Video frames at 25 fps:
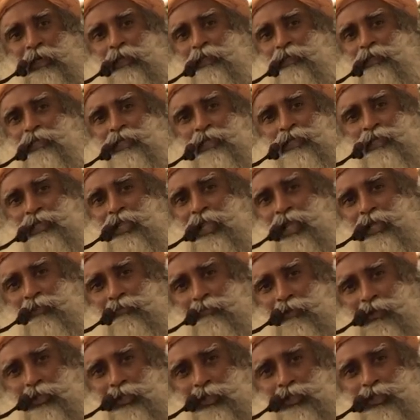this
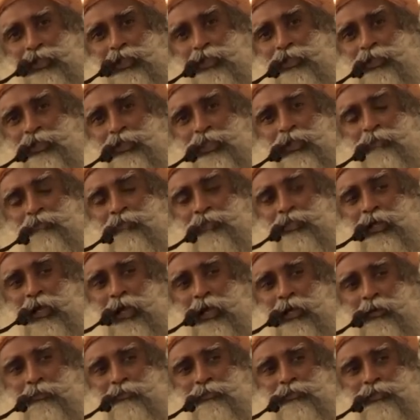life energy
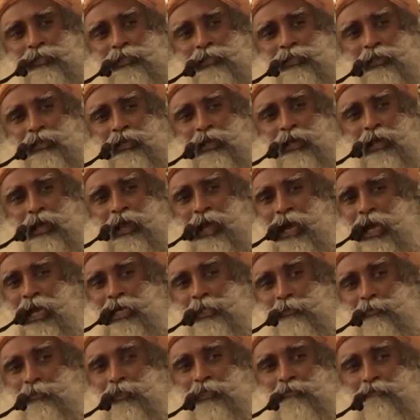sometimes
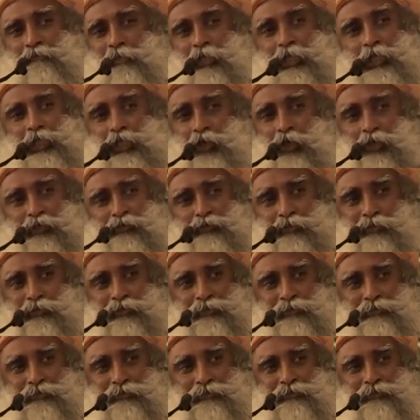has been very joyful.